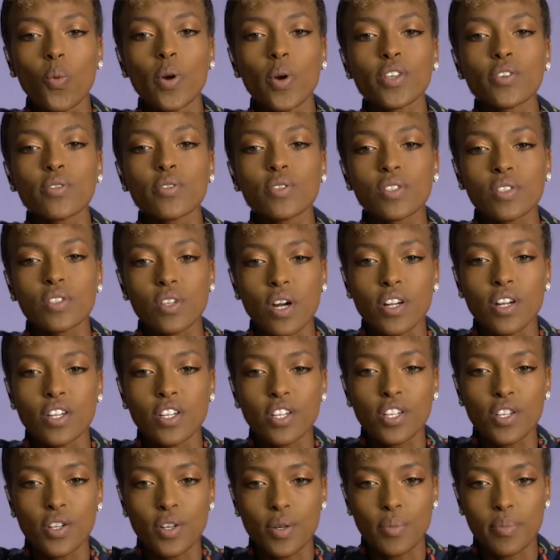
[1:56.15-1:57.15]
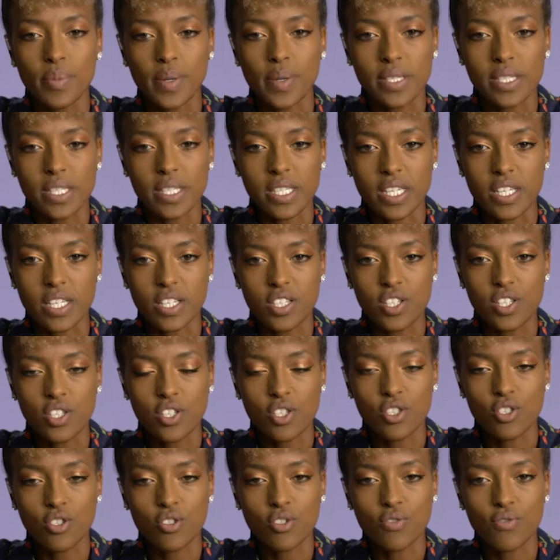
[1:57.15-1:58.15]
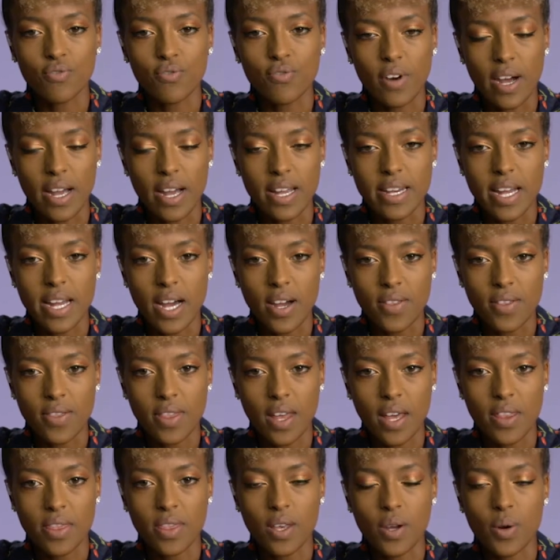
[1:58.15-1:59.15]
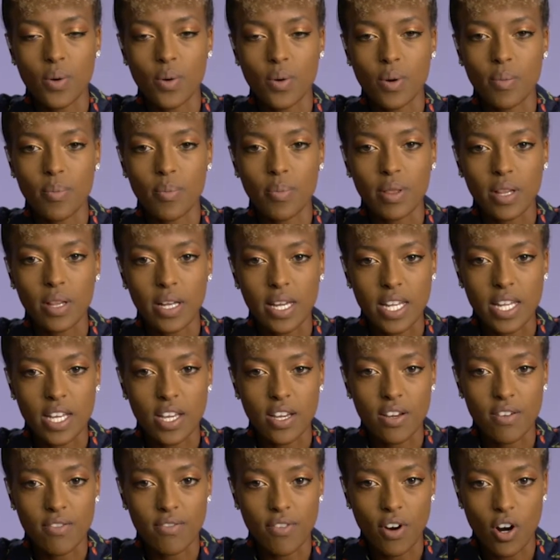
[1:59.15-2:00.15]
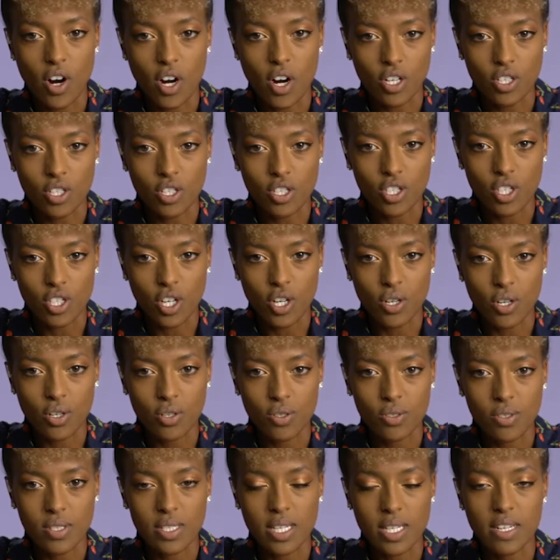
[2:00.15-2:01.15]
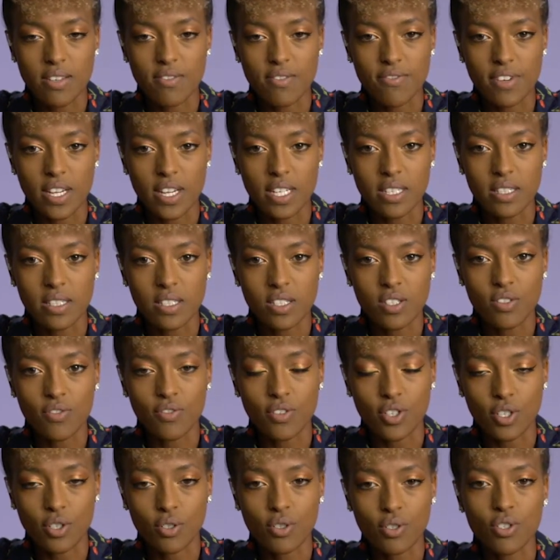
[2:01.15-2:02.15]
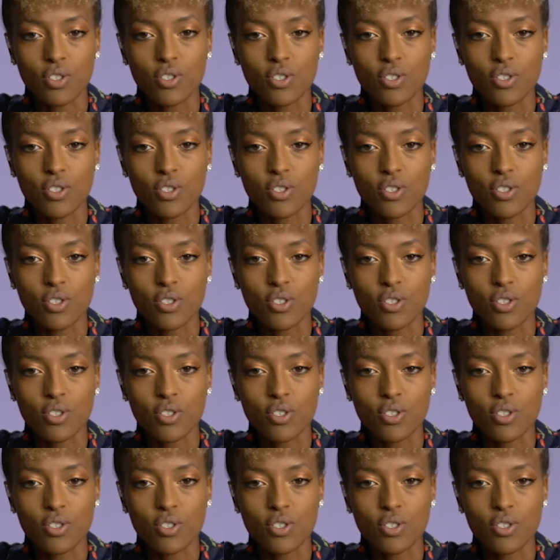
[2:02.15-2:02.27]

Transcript: When you started your business, did you find out that there were plenty of art shows and events for you to